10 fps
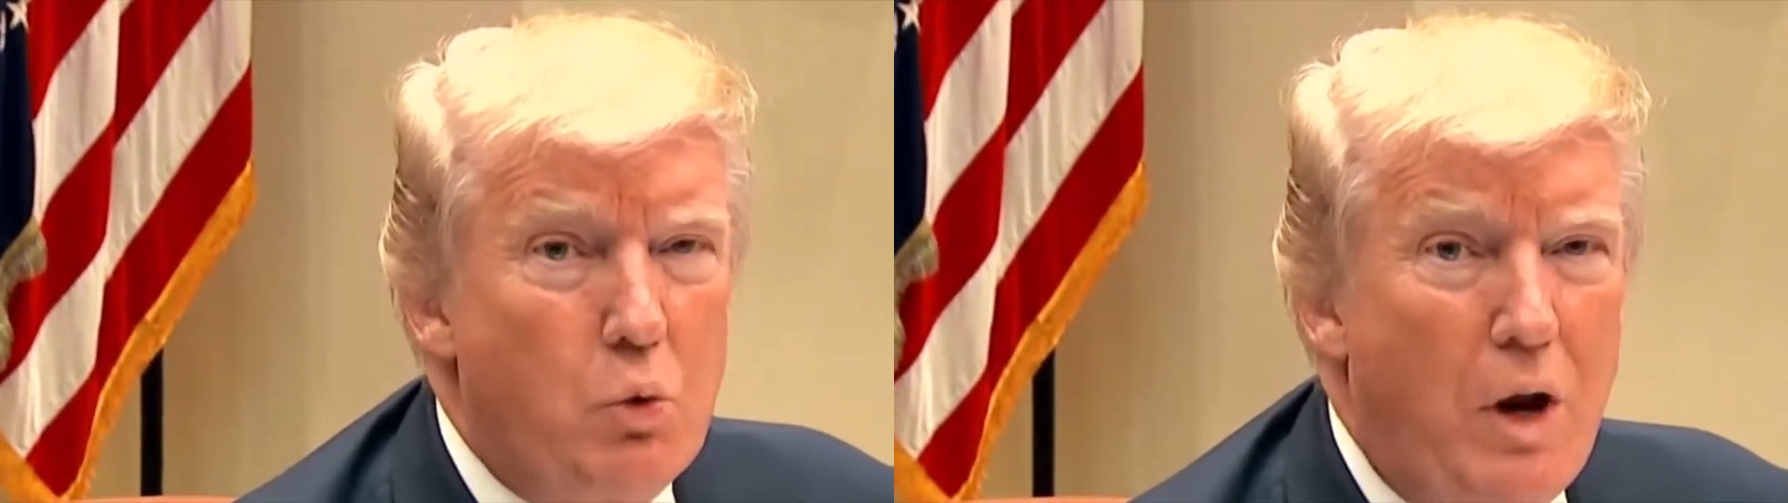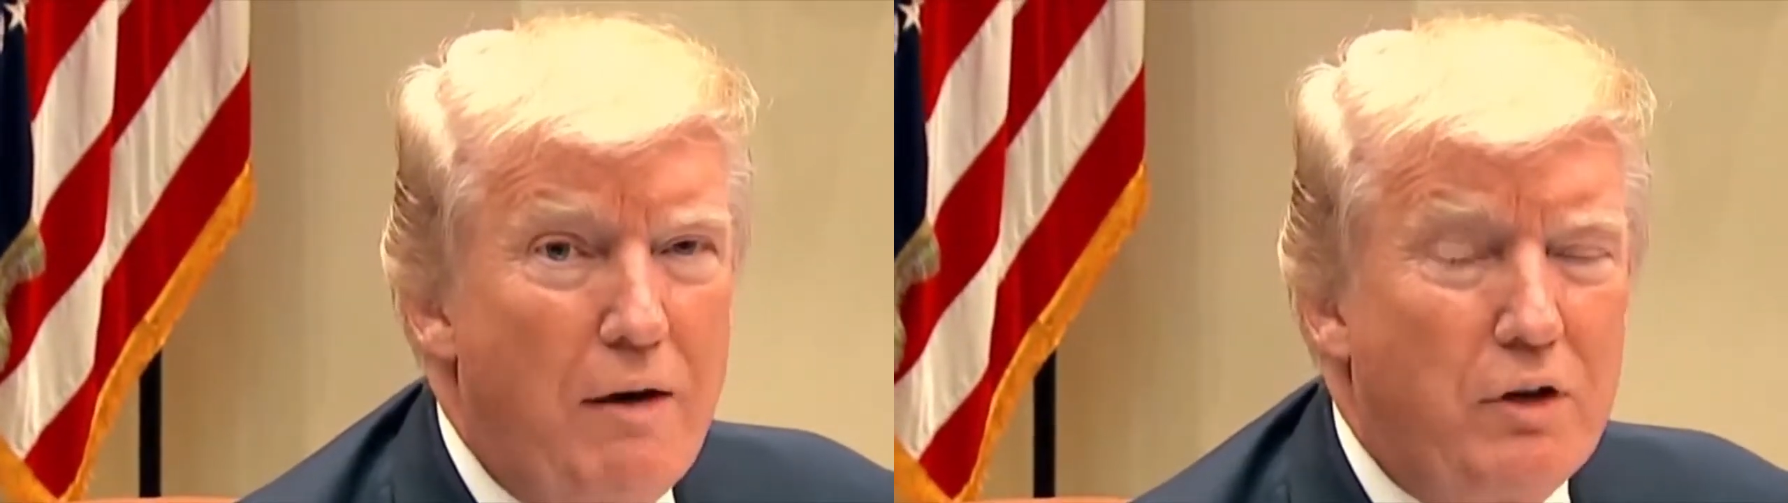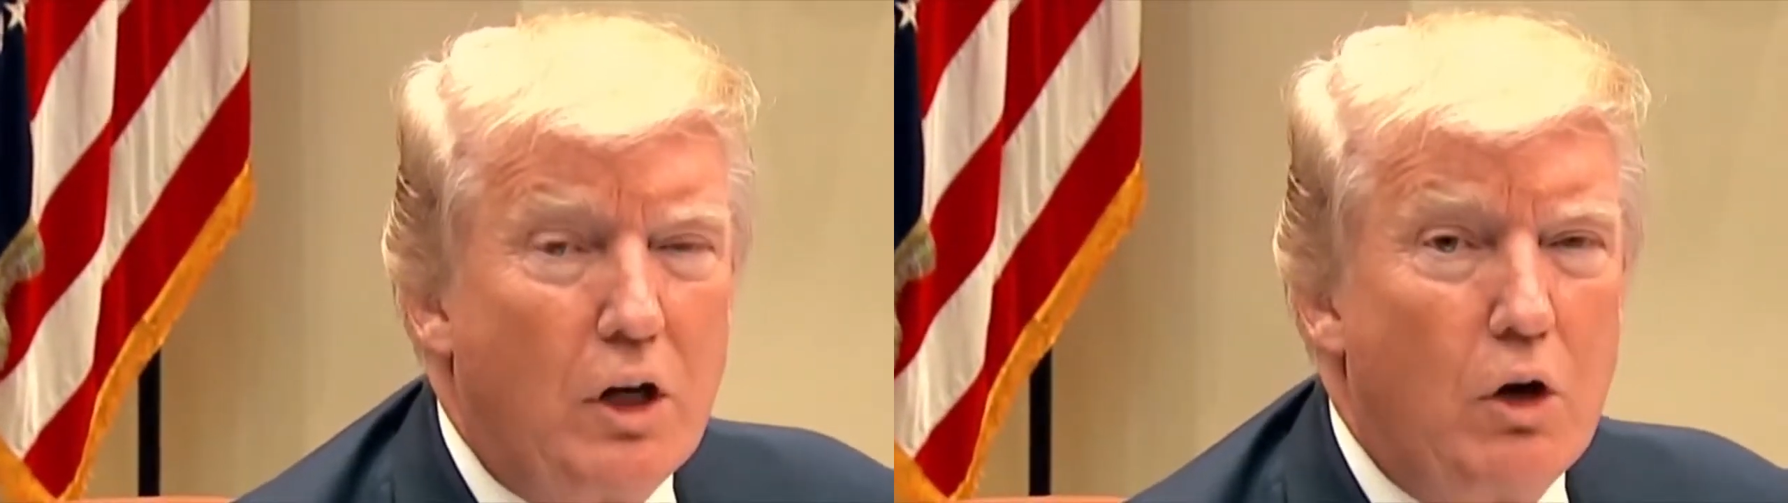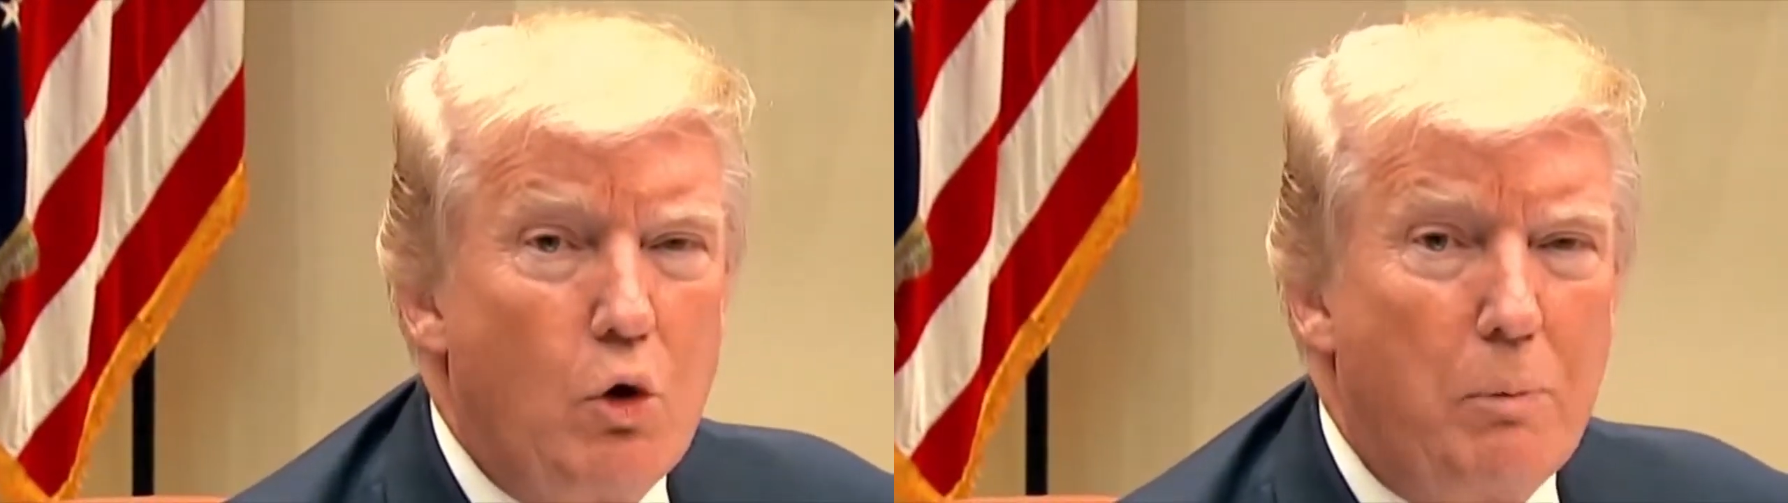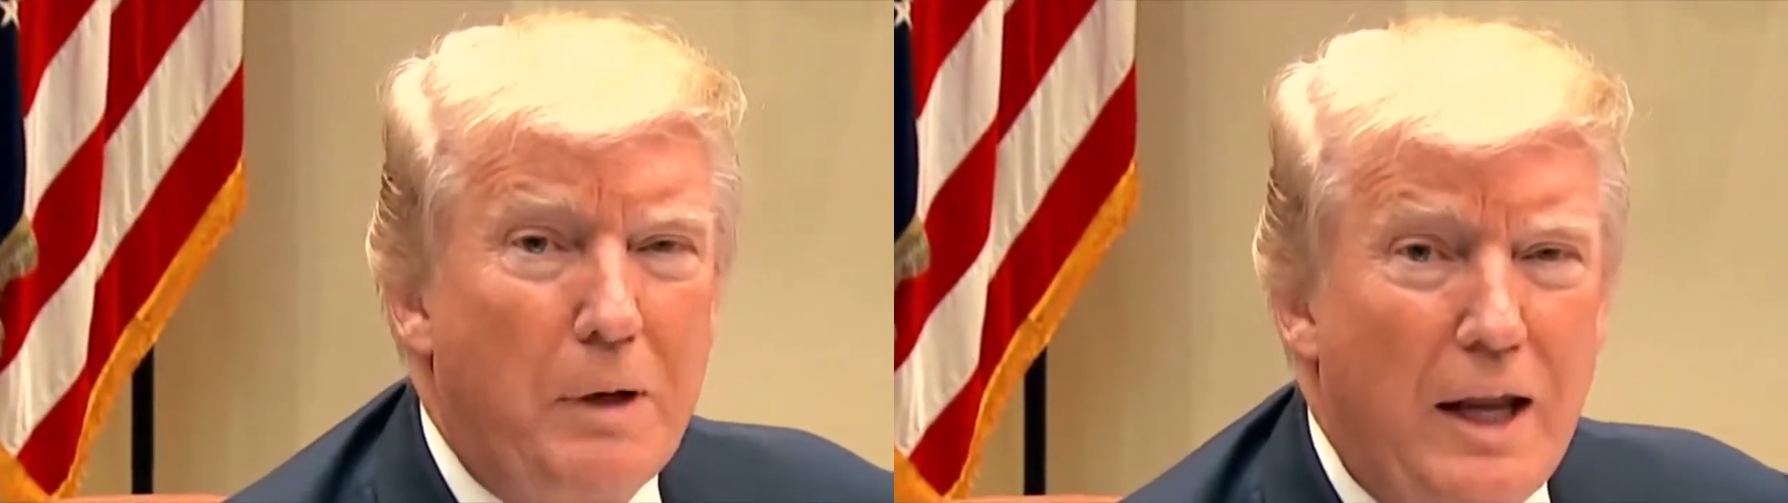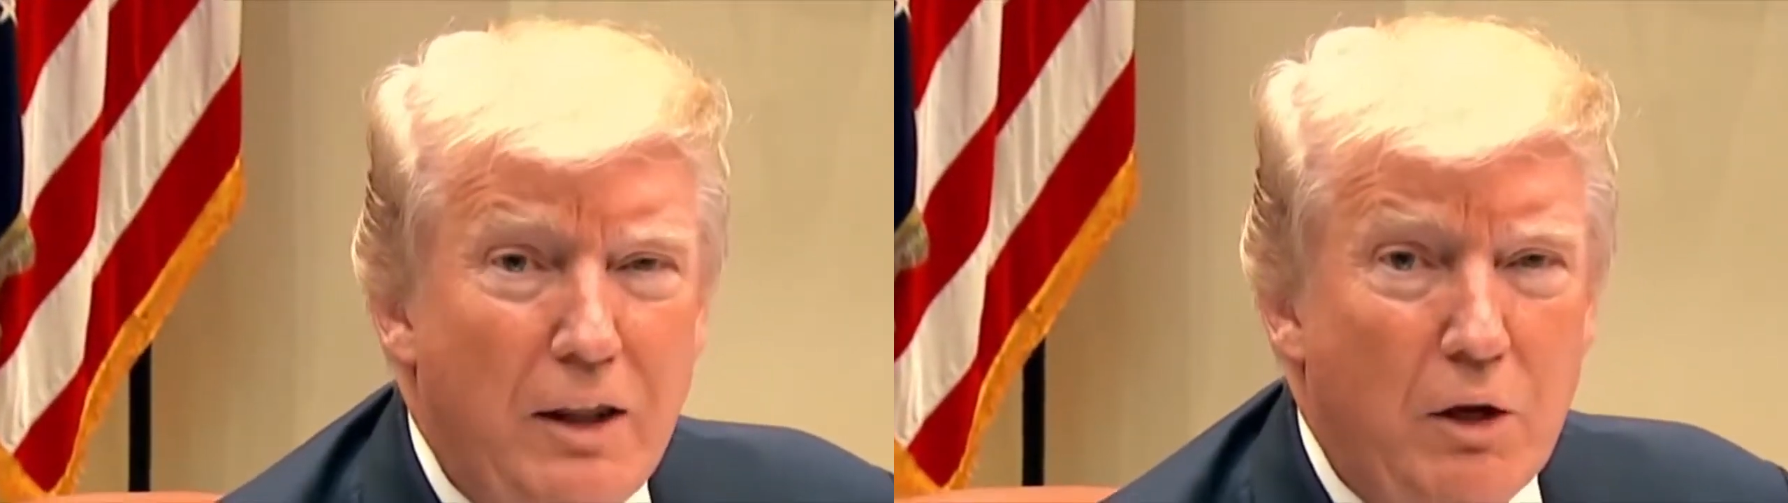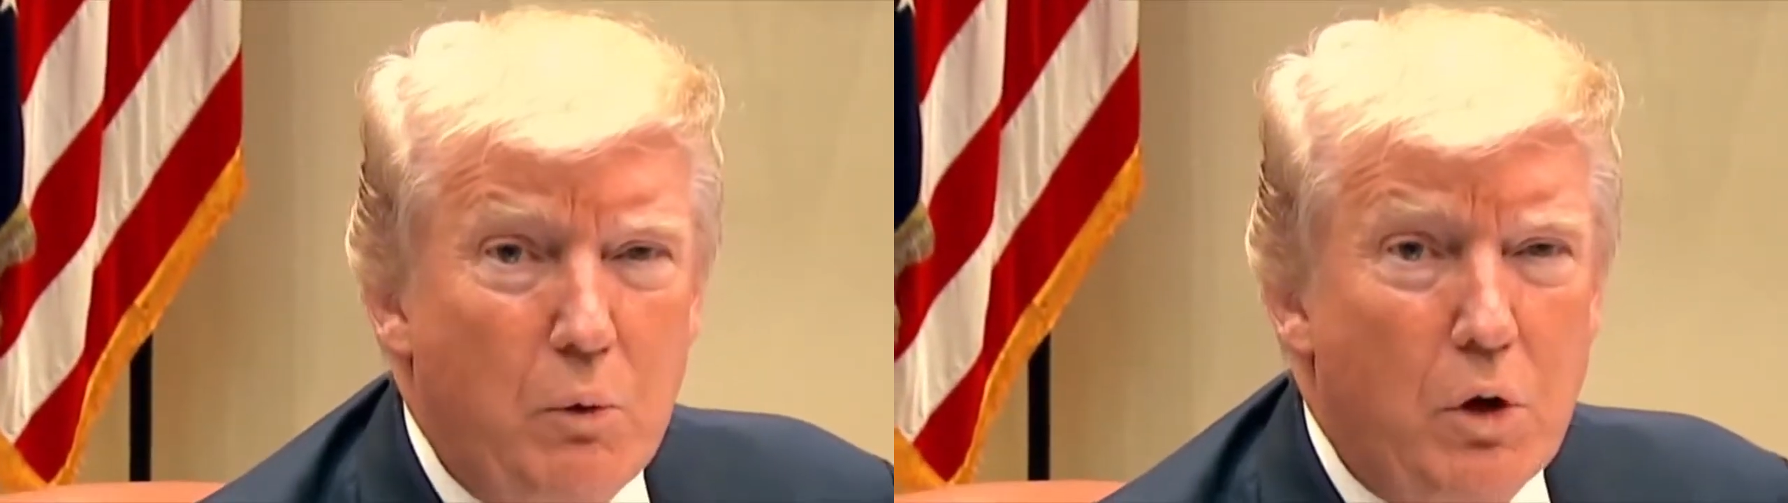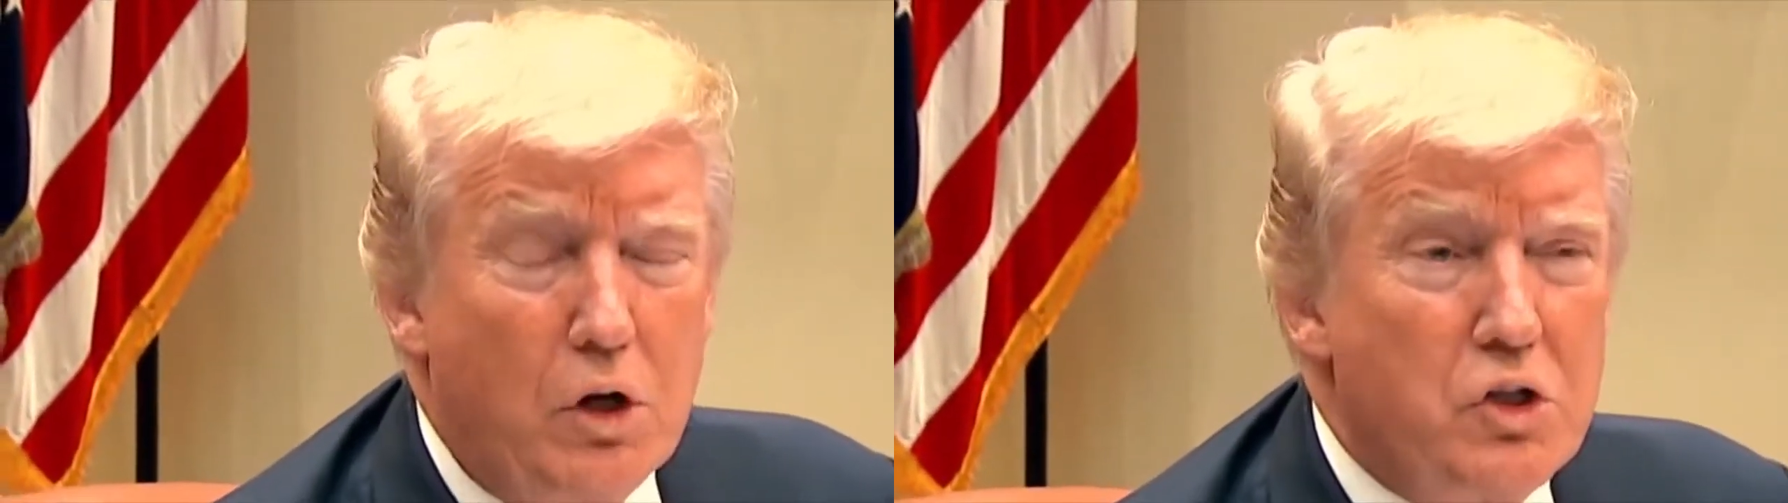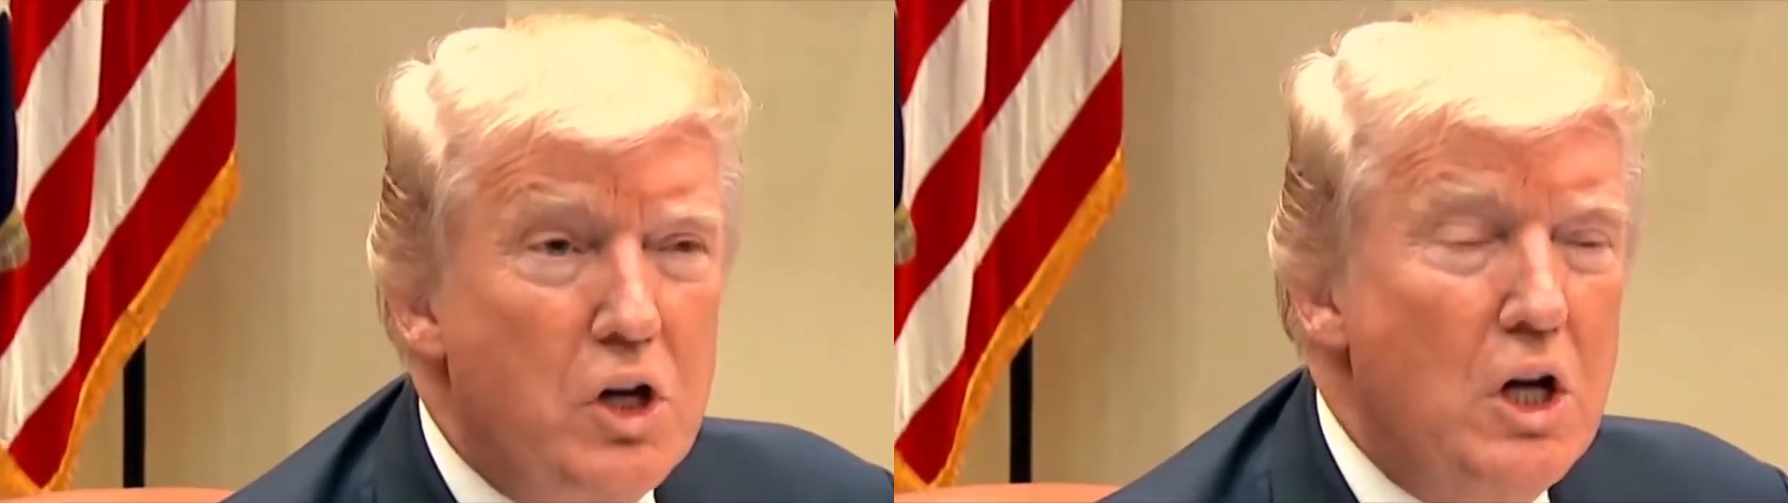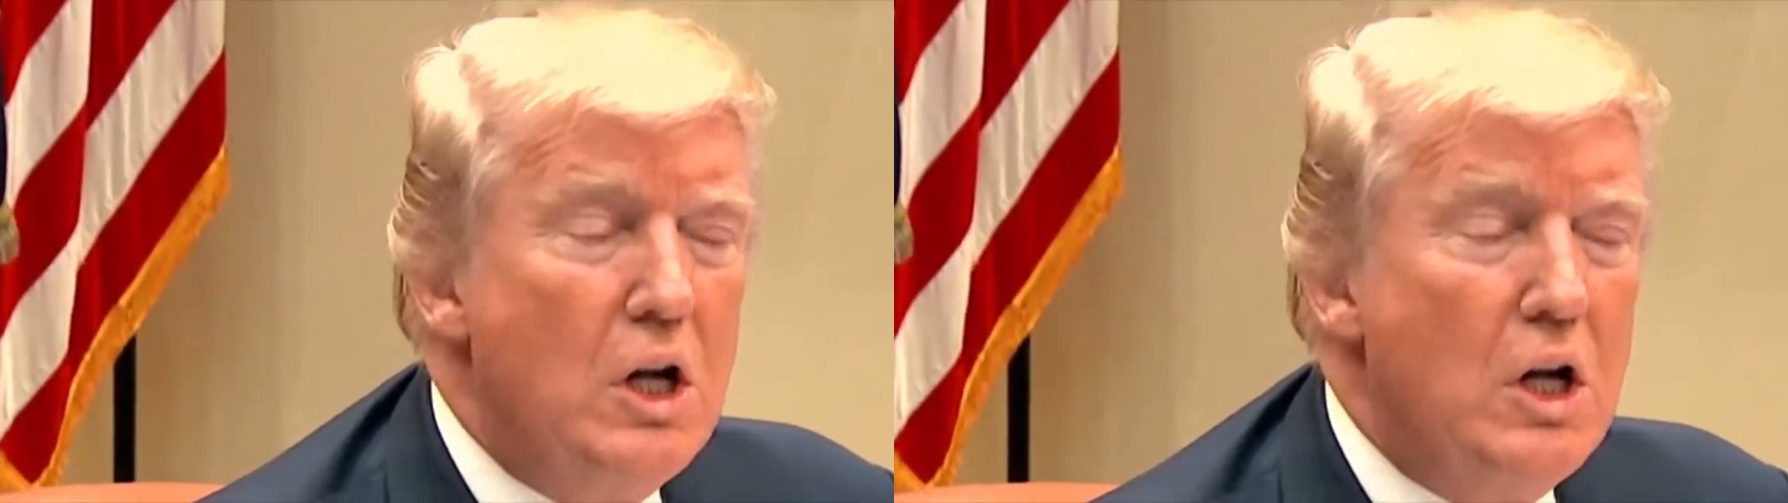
We have to go to a plan that works.